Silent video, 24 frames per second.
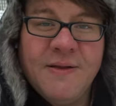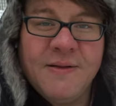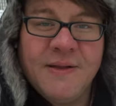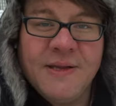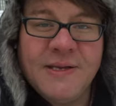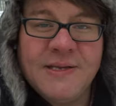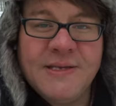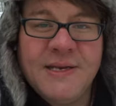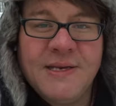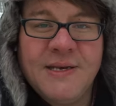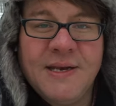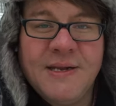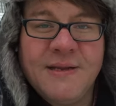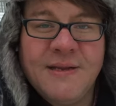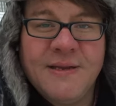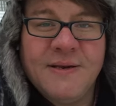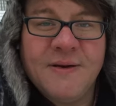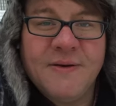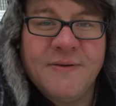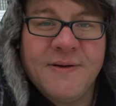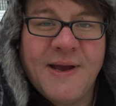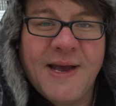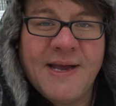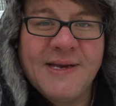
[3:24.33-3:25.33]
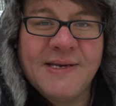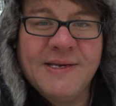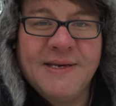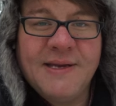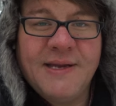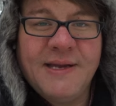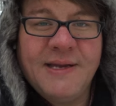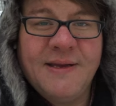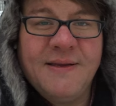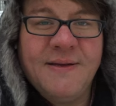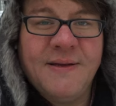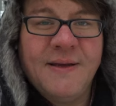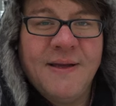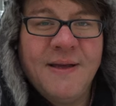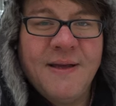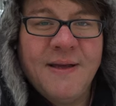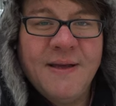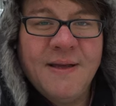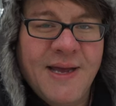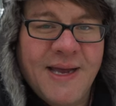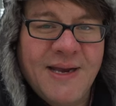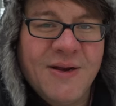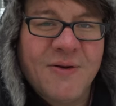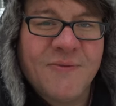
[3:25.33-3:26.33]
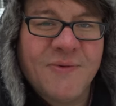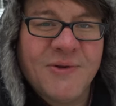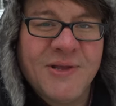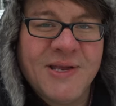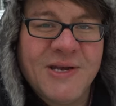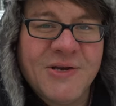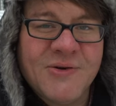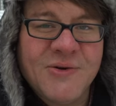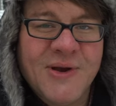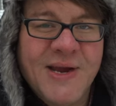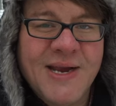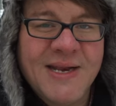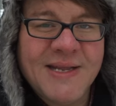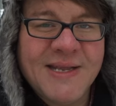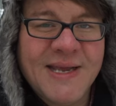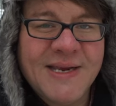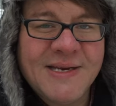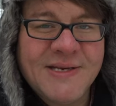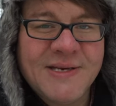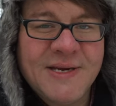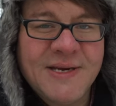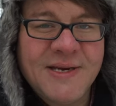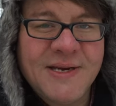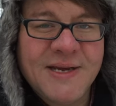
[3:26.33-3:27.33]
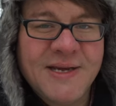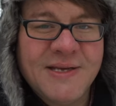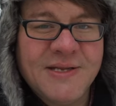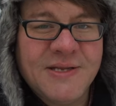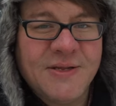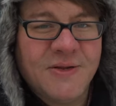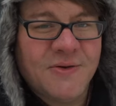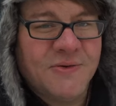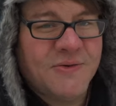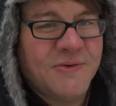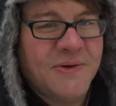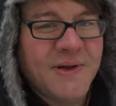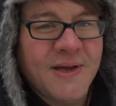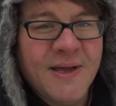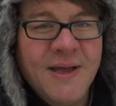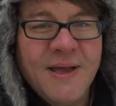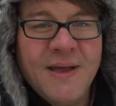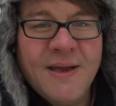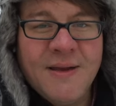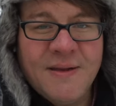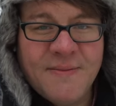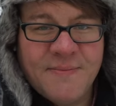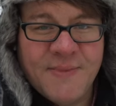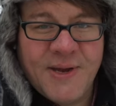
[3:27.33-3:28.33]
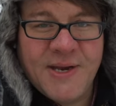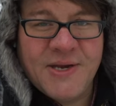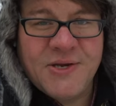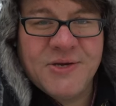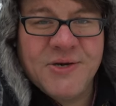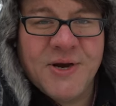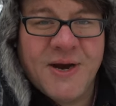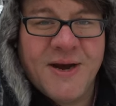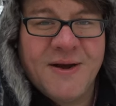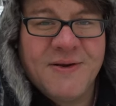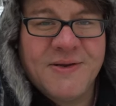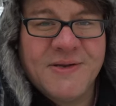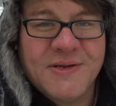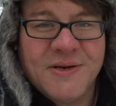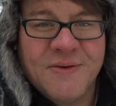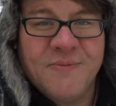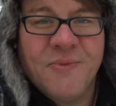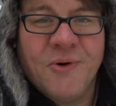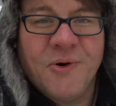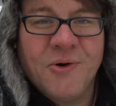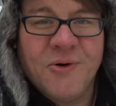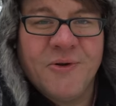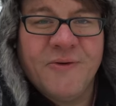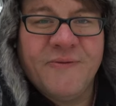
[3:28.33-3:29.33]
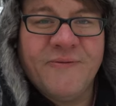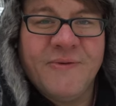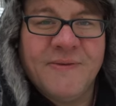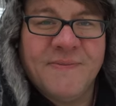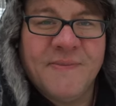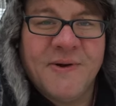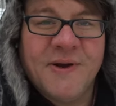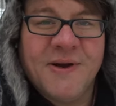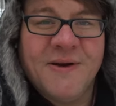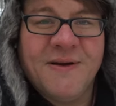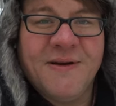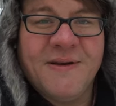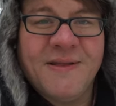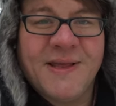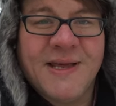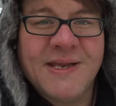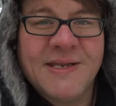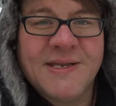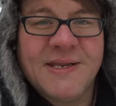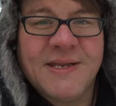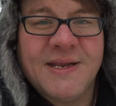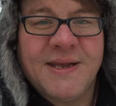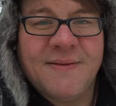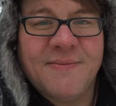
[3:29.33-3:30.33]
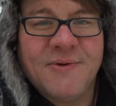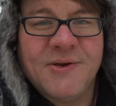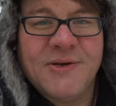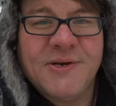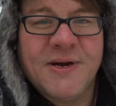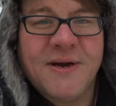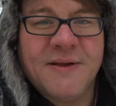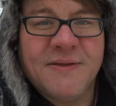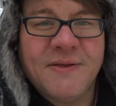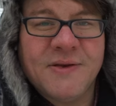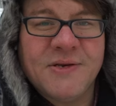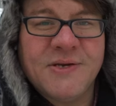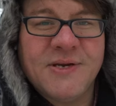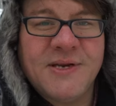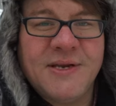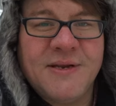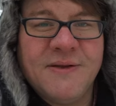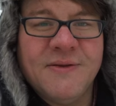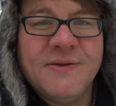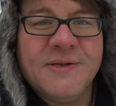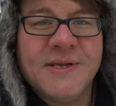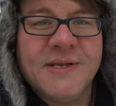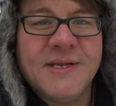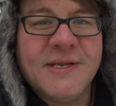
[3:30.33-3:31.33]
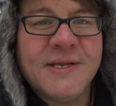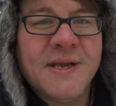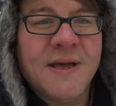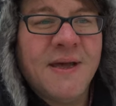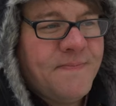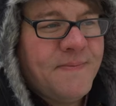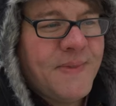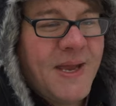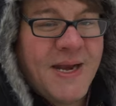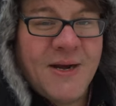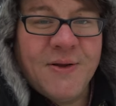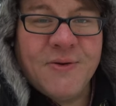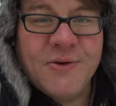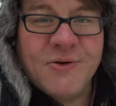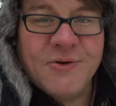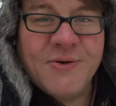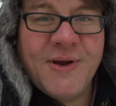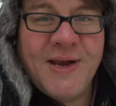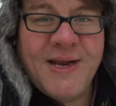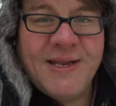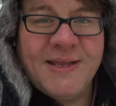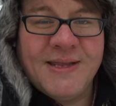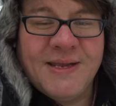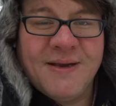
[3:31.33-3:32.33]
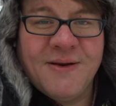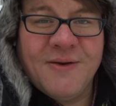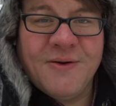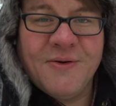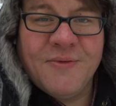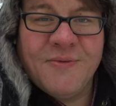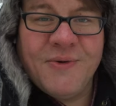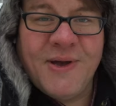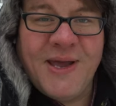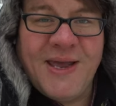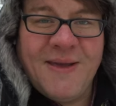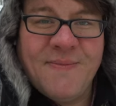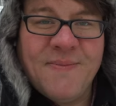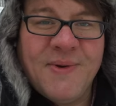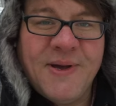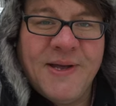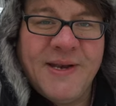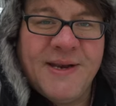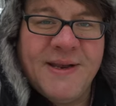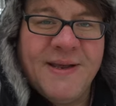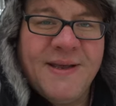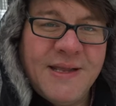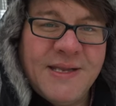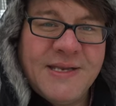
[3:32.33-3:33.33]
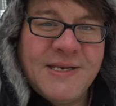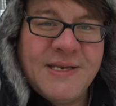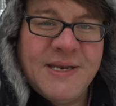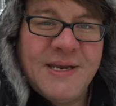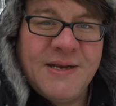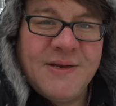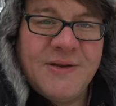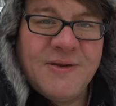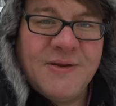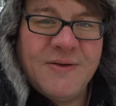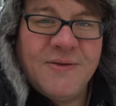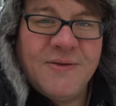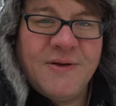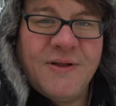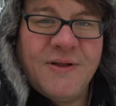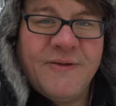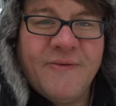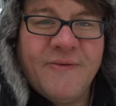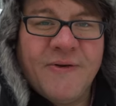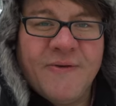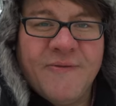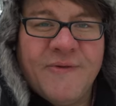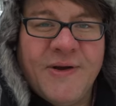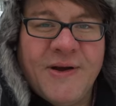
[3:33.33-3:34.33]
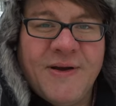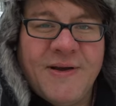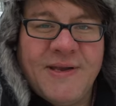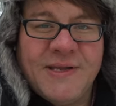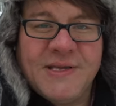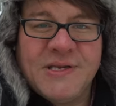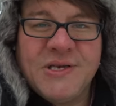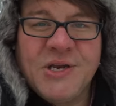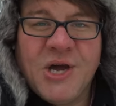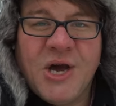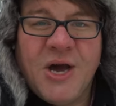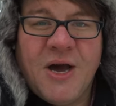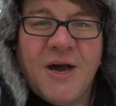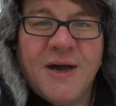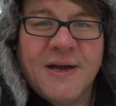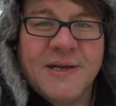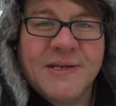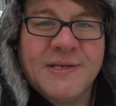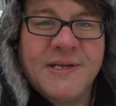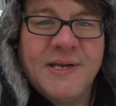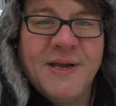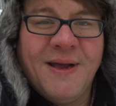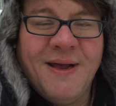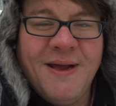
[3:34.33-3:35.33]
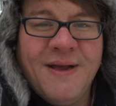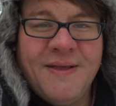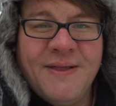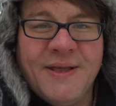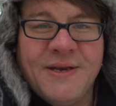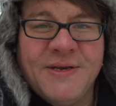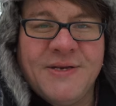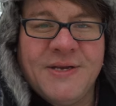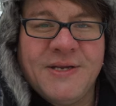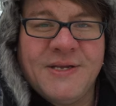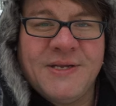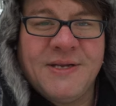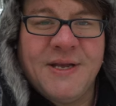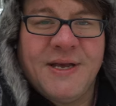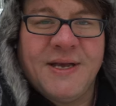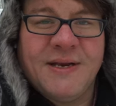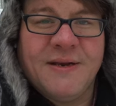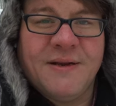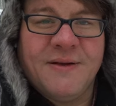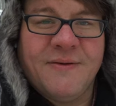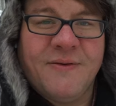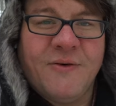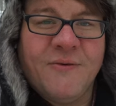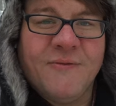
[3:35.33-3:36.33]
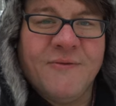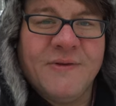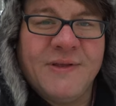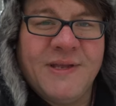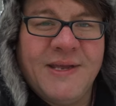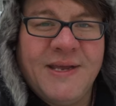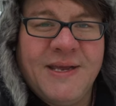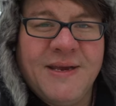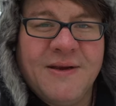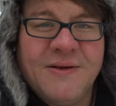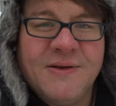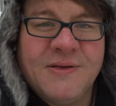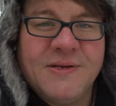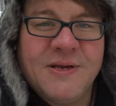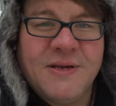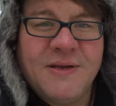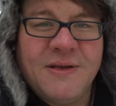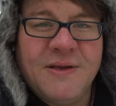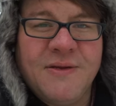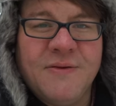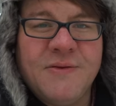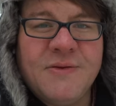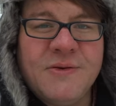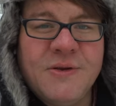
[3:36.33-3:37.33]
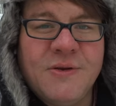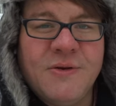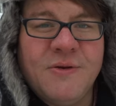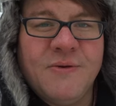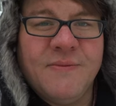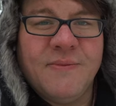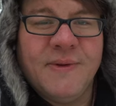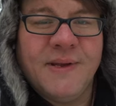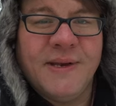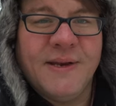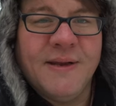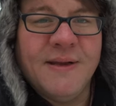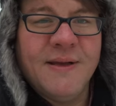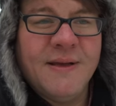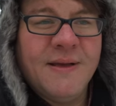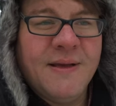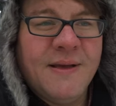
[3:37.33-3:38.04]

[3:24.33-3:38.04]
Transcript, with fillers: listening to Linda Raschke. I don't really trade like she does, though my charts are borrowed from her. That's the type of chart that she uses. I don't trade her way, but listening to all of her various talks that she's done uh, over the years on YouTube and